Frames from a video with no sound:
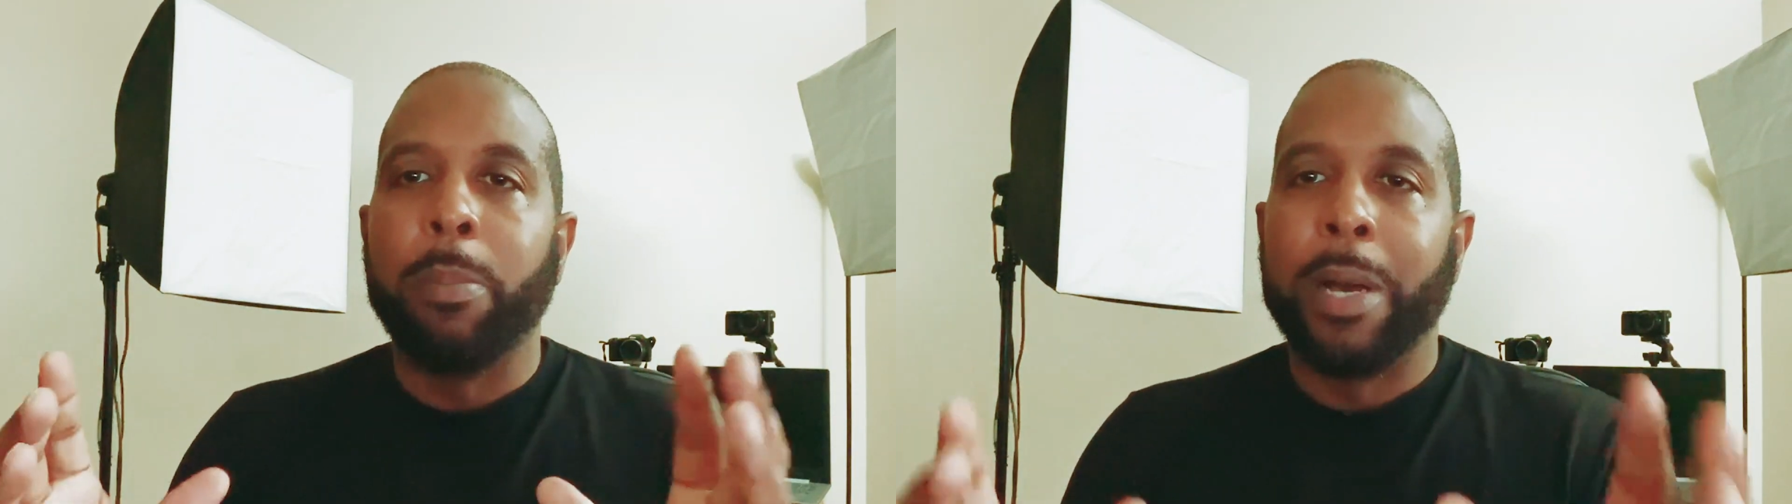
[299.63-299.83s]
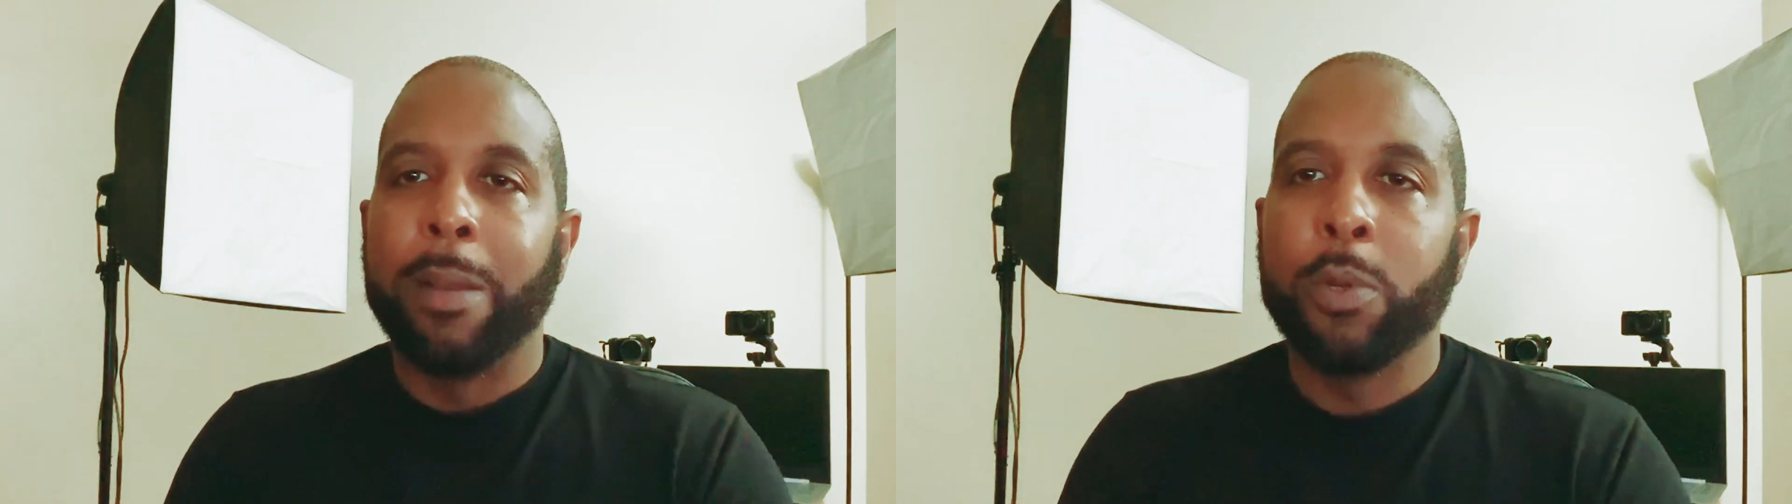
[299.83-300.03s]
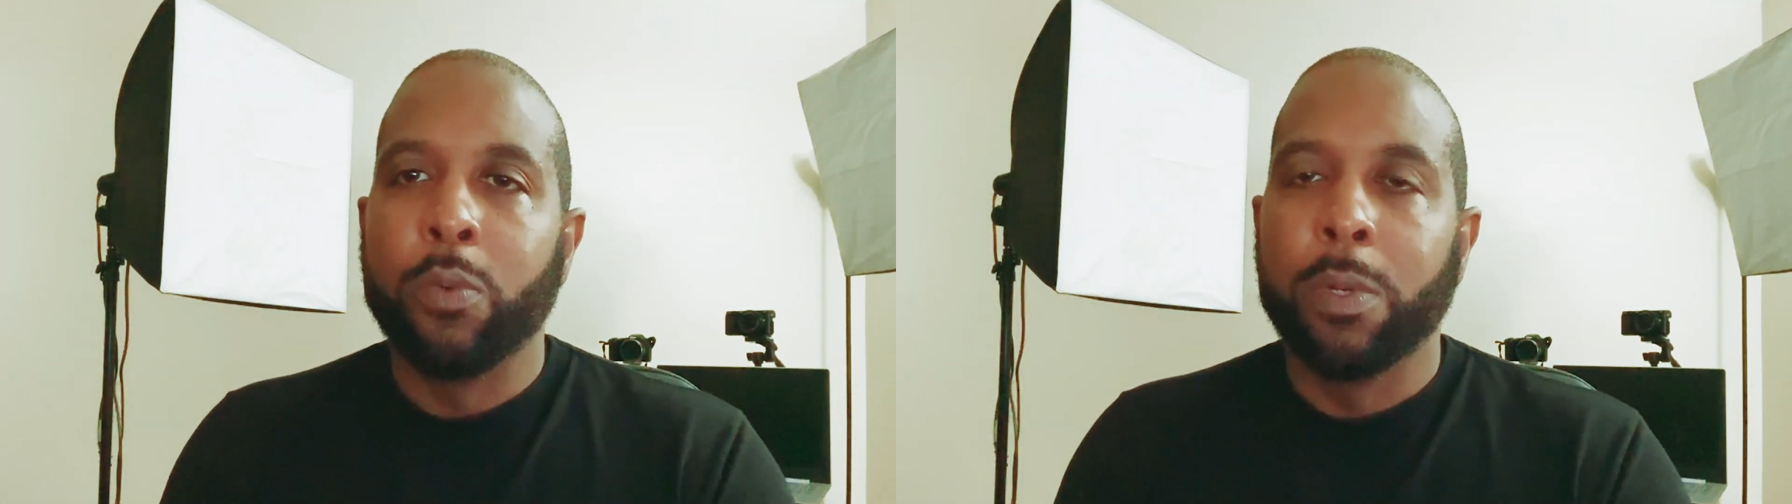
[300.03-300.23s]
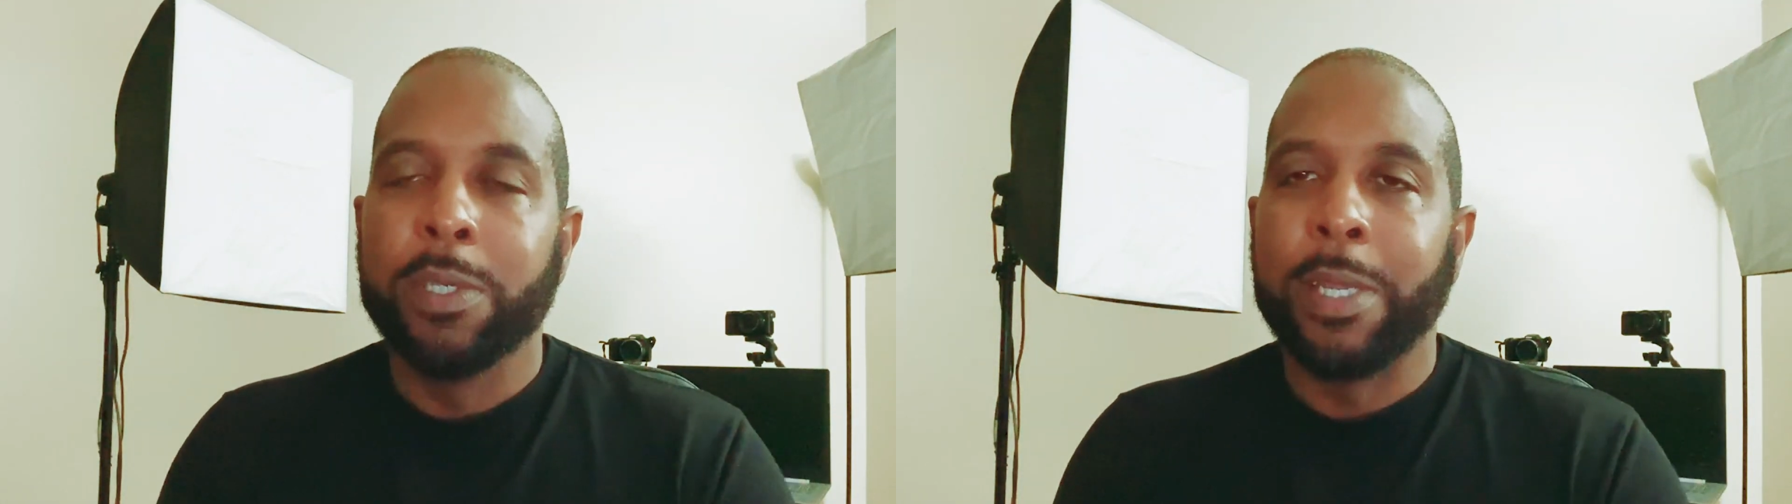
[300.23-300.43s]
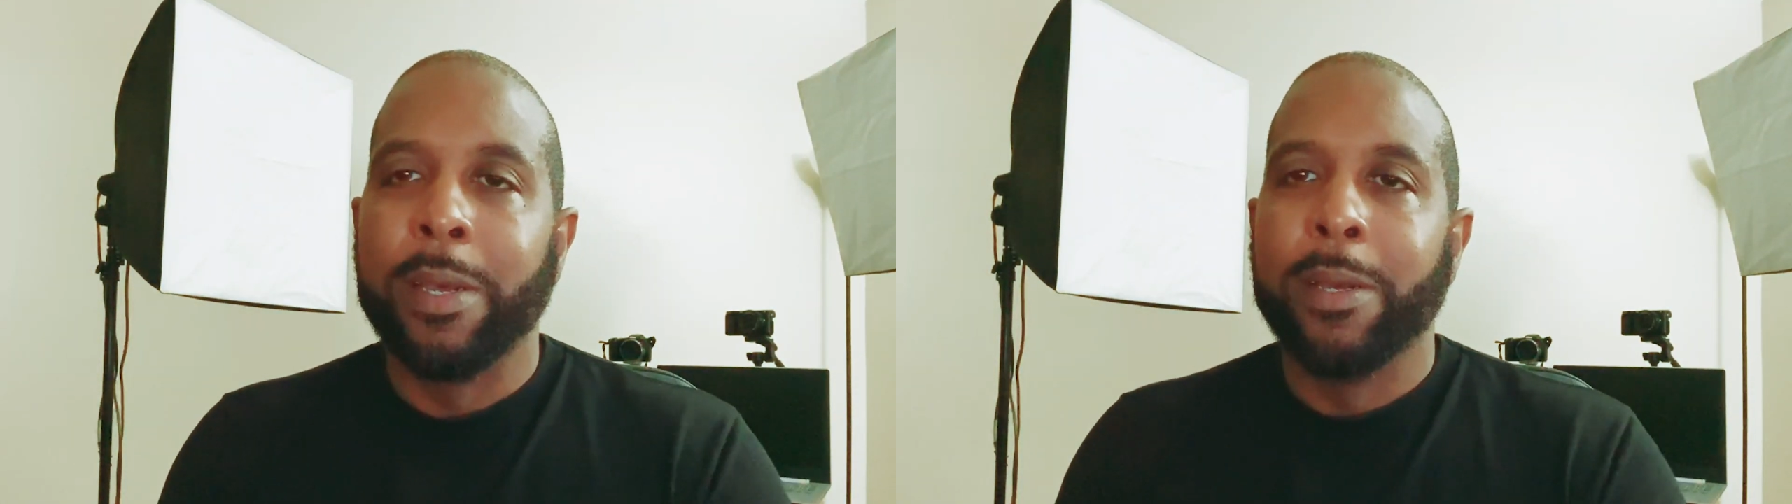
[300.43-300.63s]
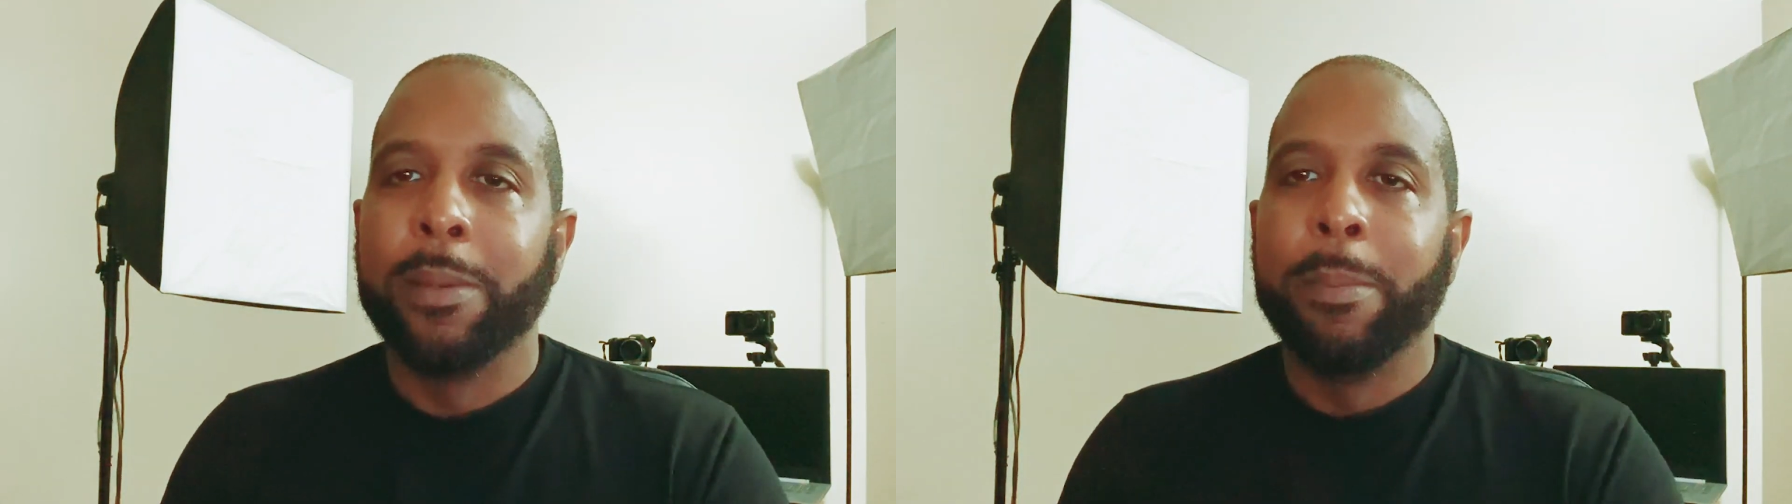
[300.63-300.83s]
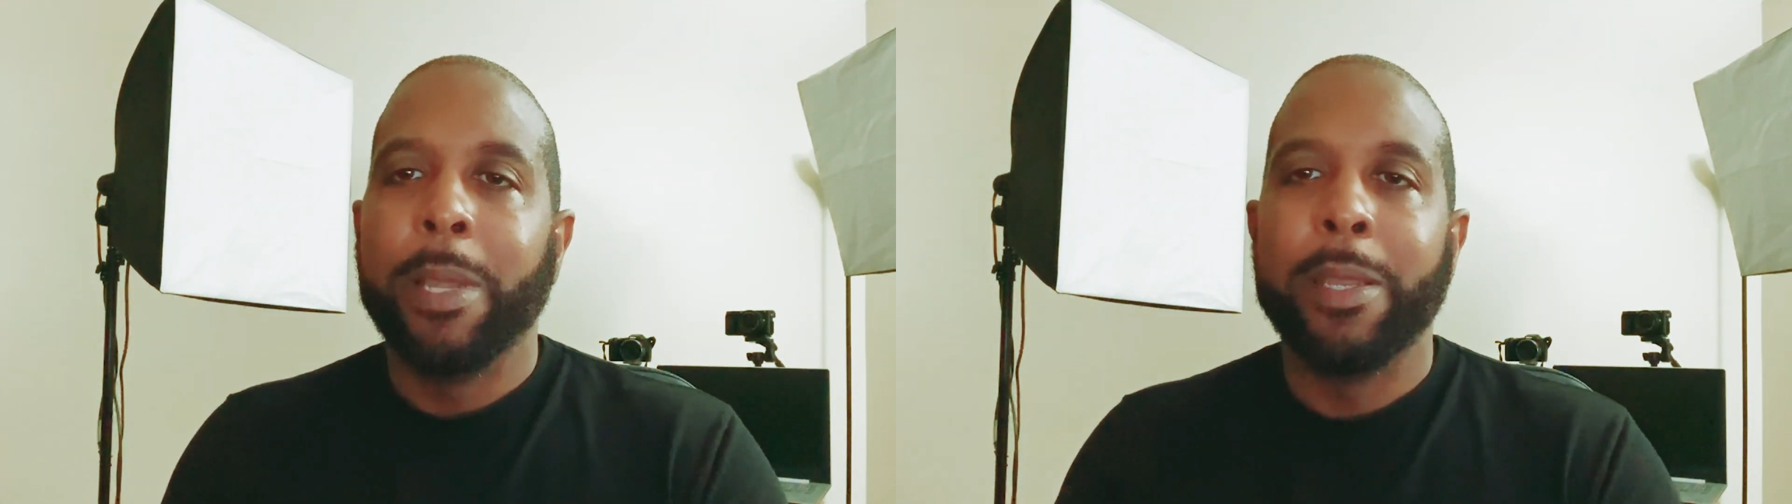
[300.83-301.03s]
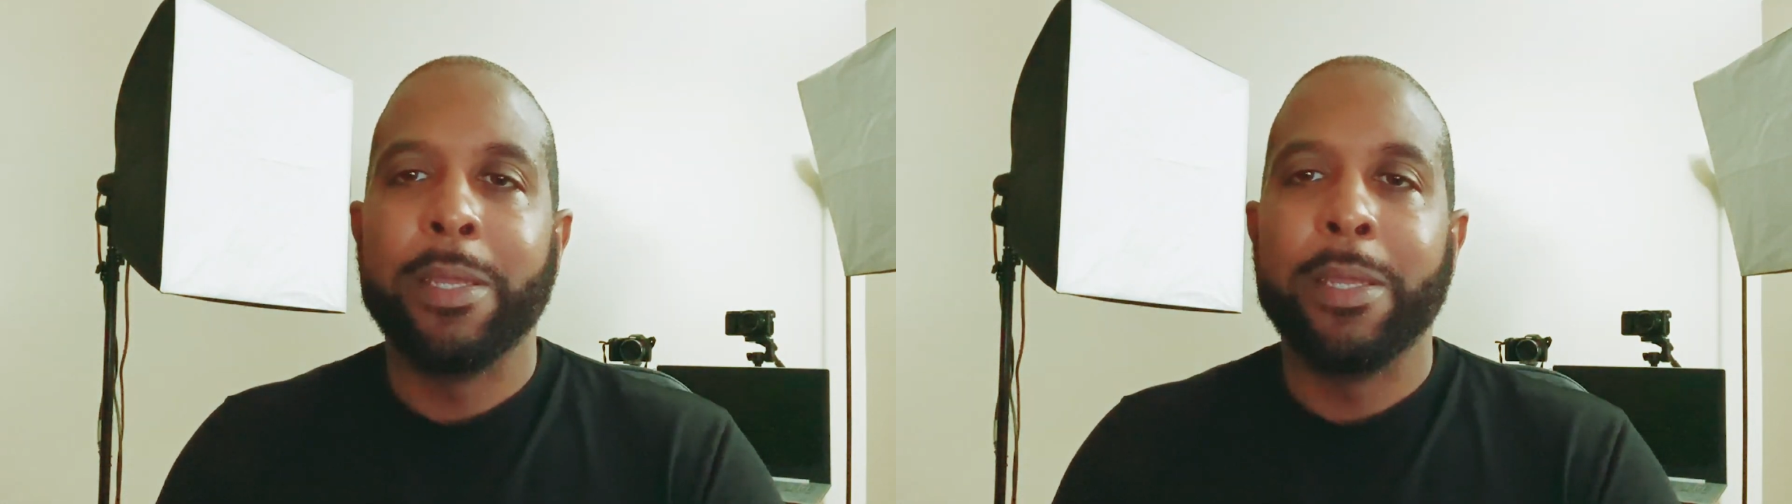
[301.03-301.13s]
Popcorn Time,